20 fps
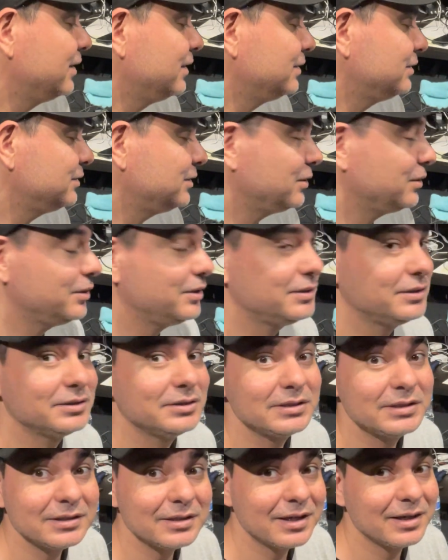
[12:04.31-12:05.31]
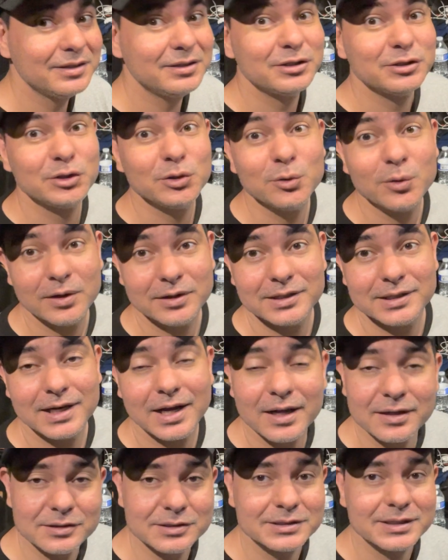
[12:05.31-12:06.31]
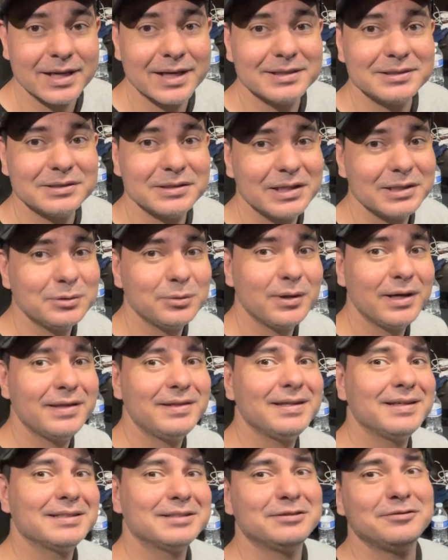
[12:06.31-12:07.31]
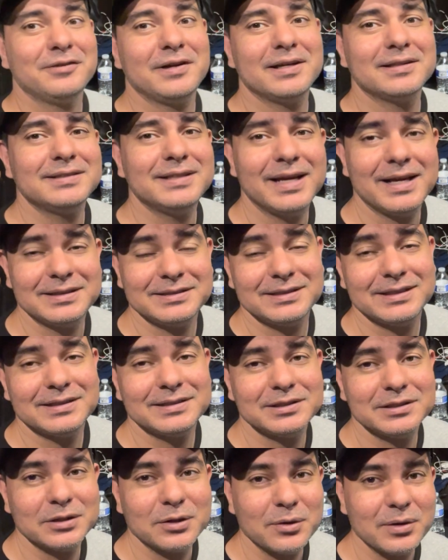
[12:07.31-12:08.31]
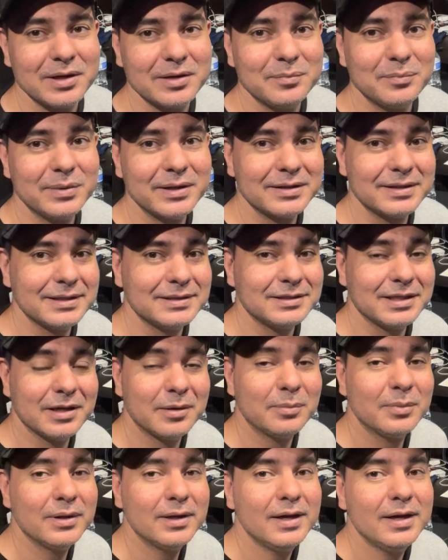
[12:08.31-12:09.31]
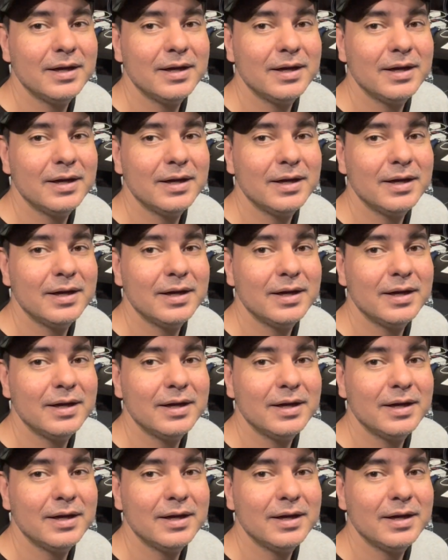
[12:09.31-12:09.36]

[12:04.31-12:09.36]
So you're still under $200 guys. So that's why I think it's fantastic to go ahead and pick these up